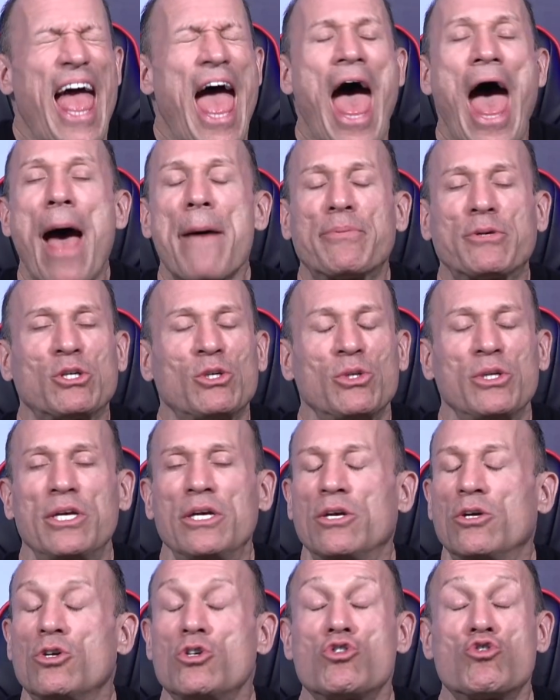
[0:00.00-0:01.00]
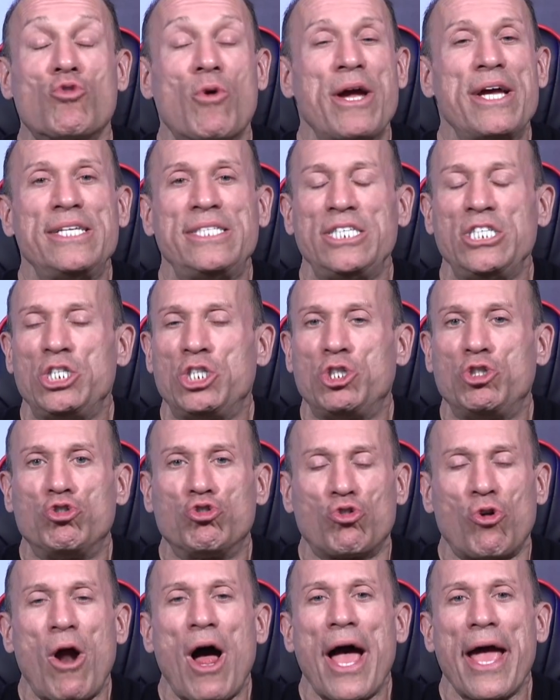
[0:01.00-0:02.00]
absolutely crazy
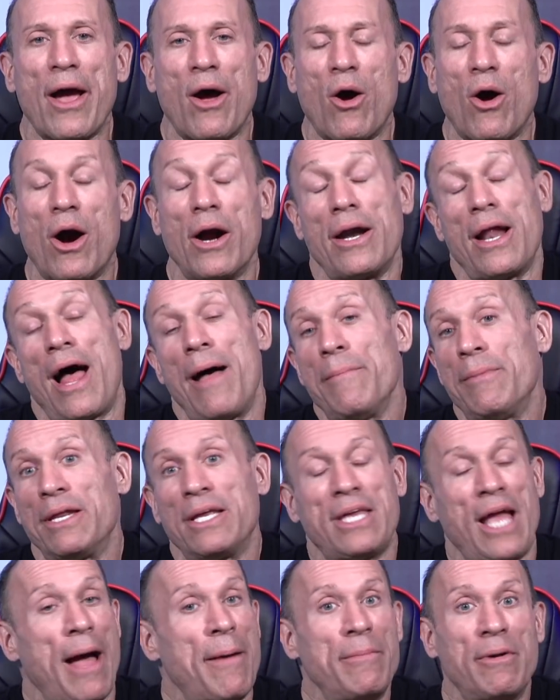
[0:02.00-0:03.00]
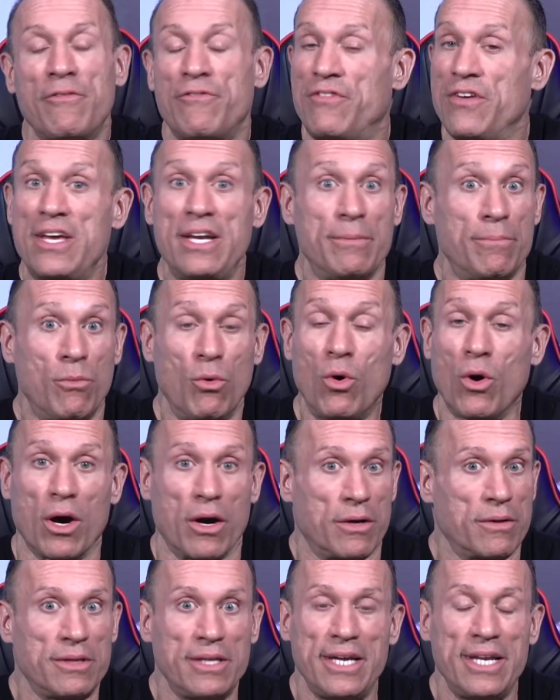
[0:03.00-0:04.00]
dry hard, I'm gonna feed him
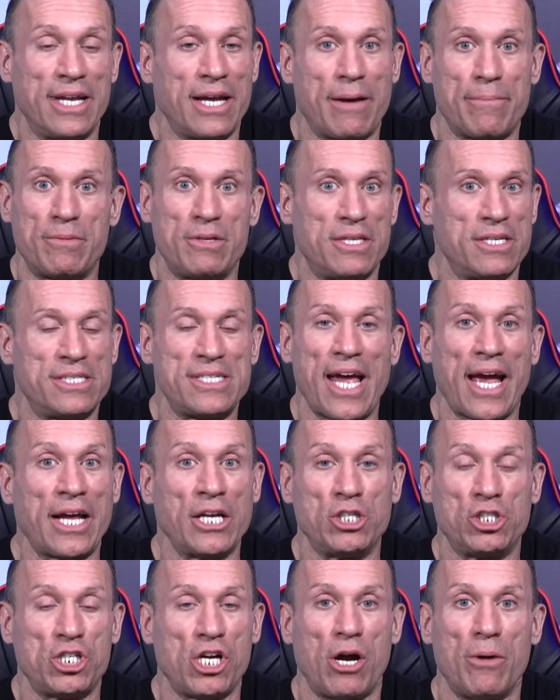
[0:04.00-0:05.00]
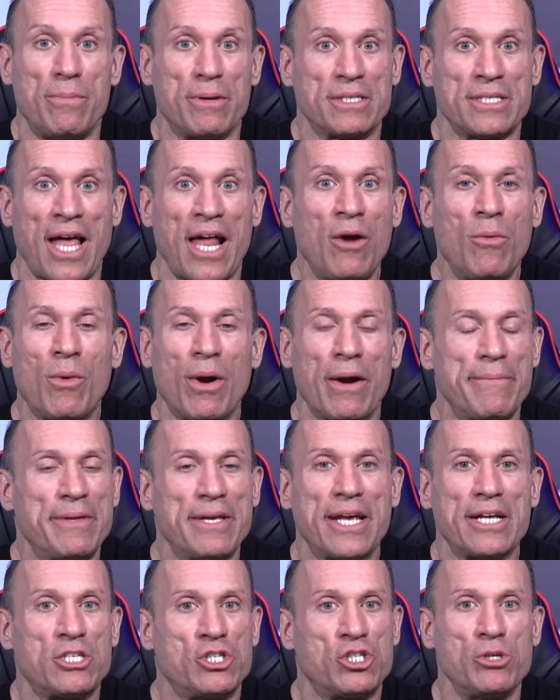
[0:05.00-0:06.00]
more leading up to the second show, because I don't want him to
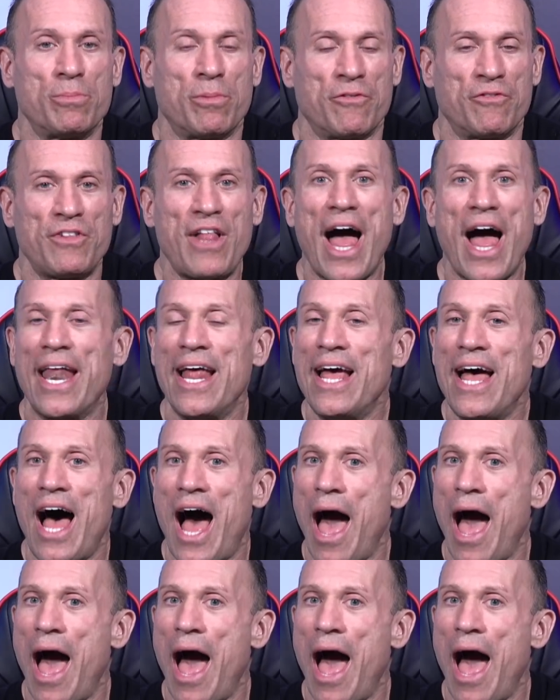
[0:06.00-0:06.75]
get super flat.